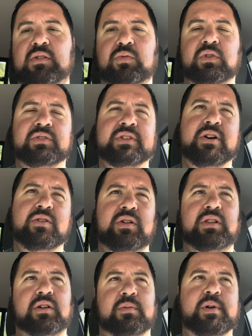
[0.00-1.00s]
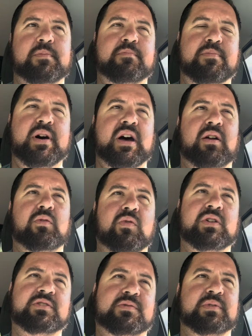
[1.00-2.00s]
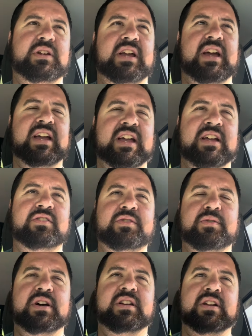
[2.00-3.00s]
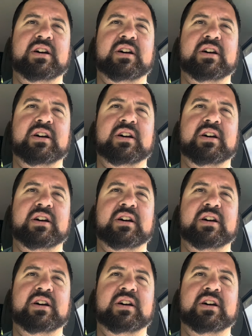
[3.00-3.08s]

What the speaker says: We'll know a little bit better once we get into it,